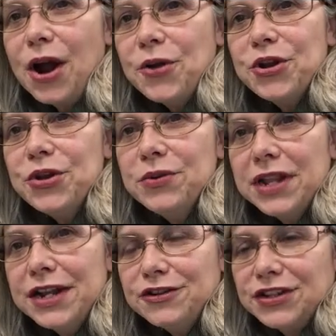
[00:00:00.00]
our new
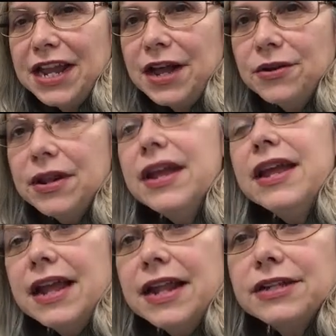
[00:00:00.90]
letter sound,
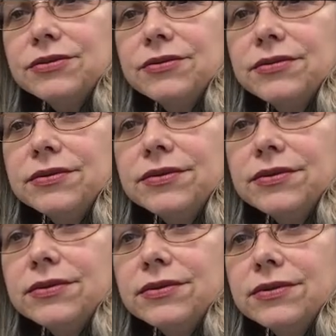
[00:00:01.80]
and it's
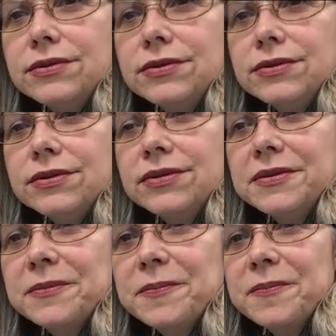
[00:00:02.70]
R.
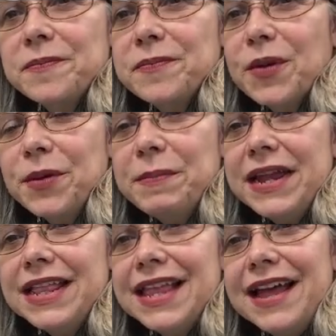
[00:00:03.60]

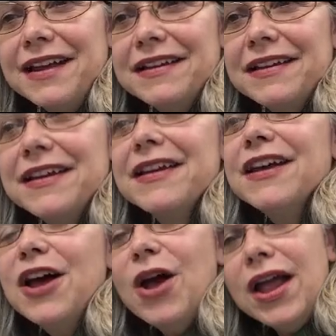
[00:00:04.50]
Repeat that.
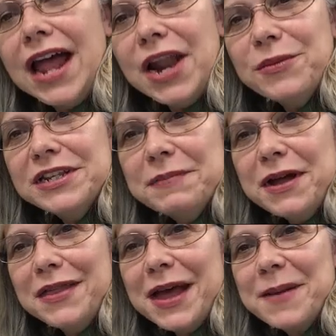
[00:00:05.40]
And how do we
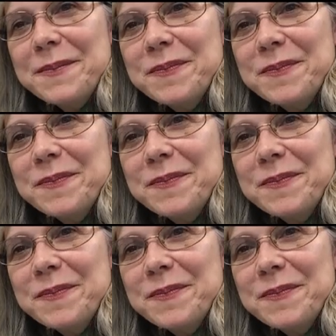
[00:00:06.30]
spell that?